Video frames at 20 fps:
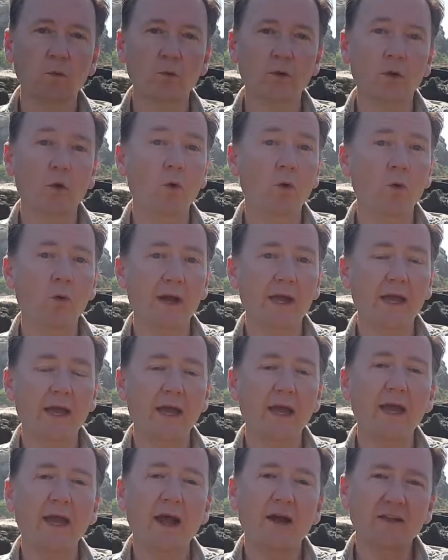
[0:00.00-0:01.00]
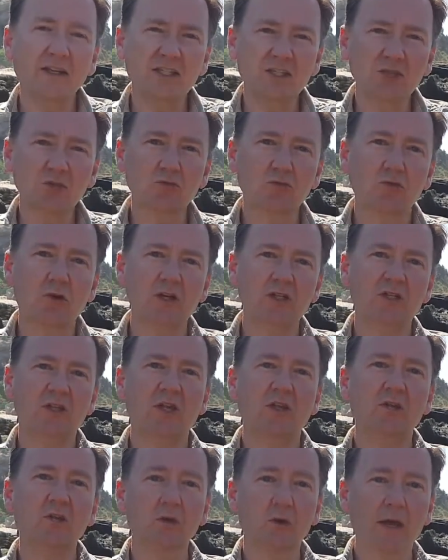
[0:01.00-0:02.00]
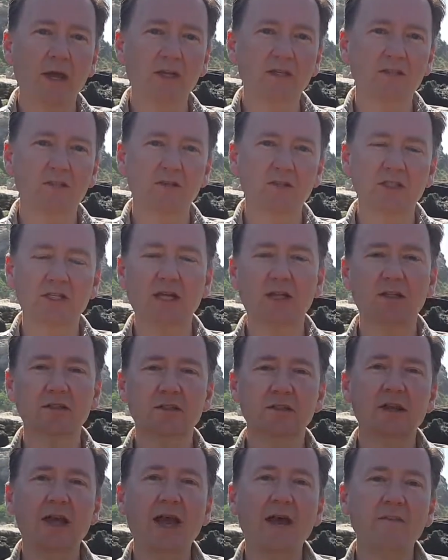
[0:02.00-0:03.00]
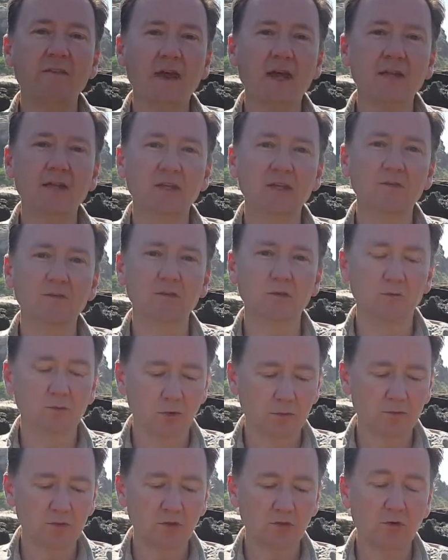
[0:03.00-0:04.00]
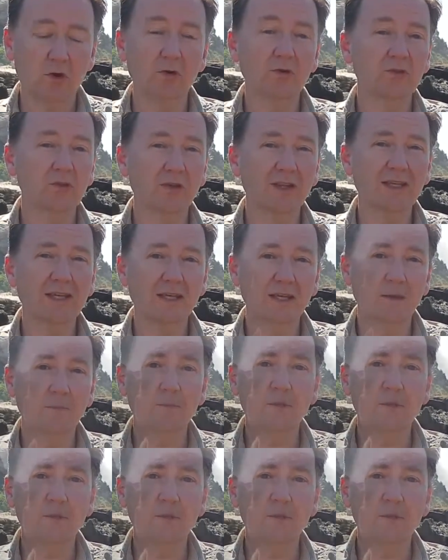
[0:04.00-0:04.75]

water or air, they stretch that new exoskeleton, and that gives them room to grow so they can get